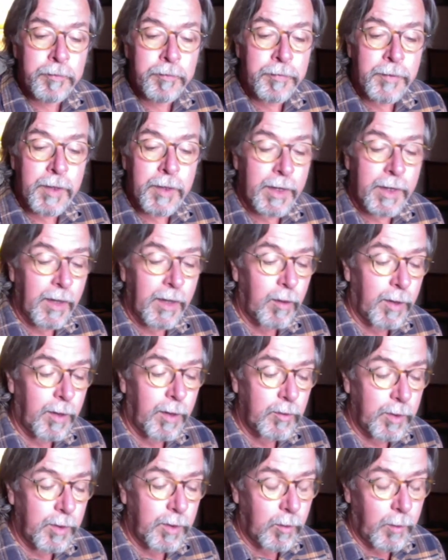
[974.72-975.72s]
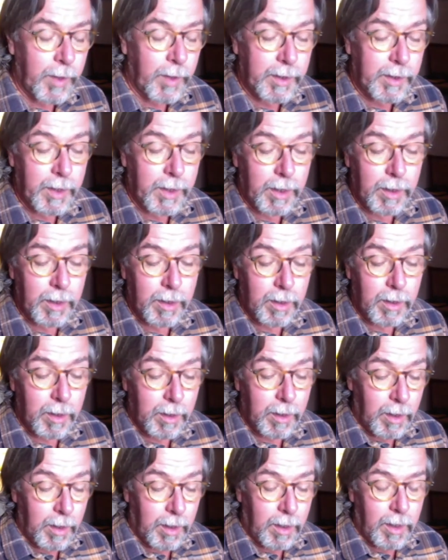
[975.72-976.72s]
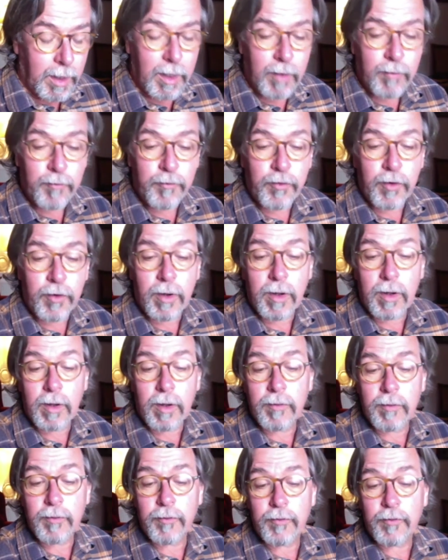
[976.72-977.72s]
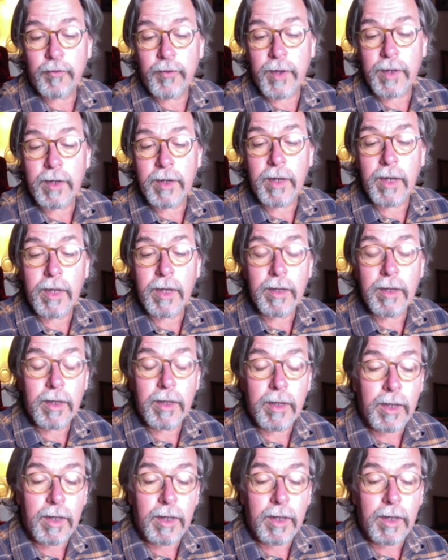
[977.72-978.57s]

And otherwise, we are waiting for funding